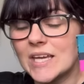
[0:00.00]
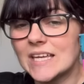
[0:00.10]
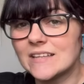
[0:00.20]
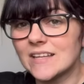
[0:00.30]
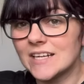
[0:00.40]

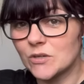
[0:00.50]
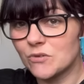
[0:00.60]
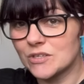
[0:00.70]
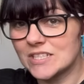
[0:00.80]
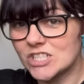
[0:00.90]
It's a little
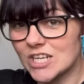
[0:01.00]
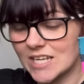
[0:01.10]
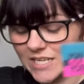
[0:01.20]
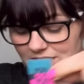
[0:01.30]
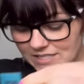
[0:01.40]
Rosie
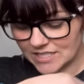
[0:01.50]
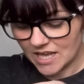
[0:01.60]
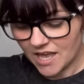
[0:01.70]
Cheeks.